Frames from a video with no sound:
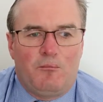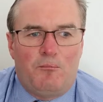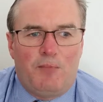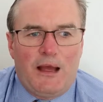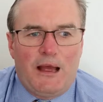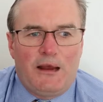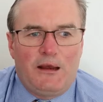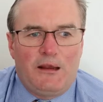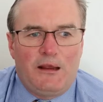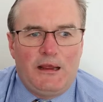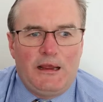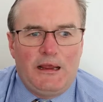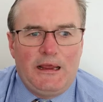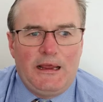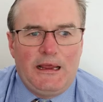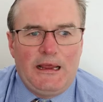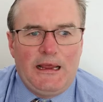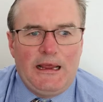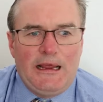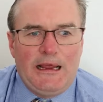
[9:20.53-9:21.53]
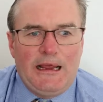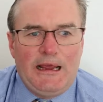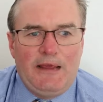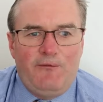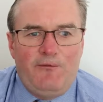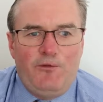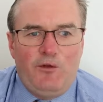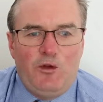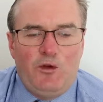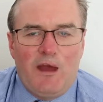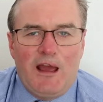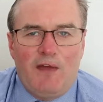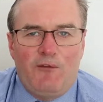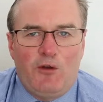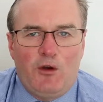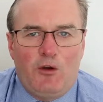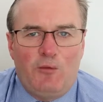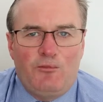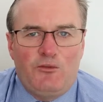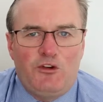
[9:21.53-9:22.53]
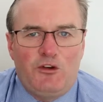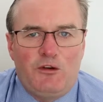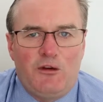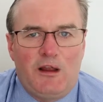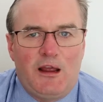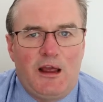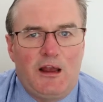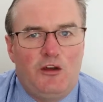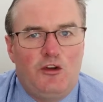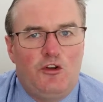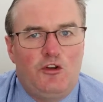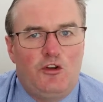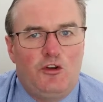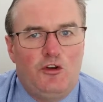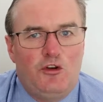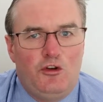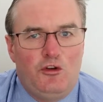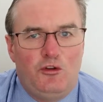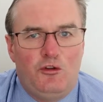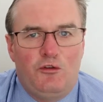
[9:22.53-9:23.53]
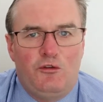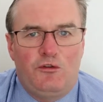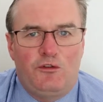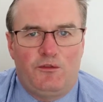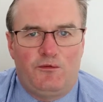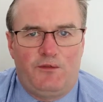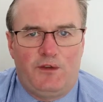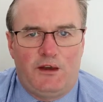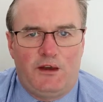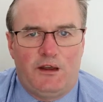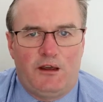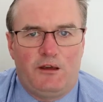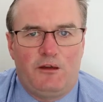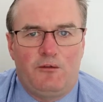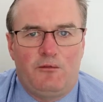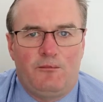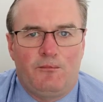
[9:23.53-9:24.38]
But if you have an option and you can use a video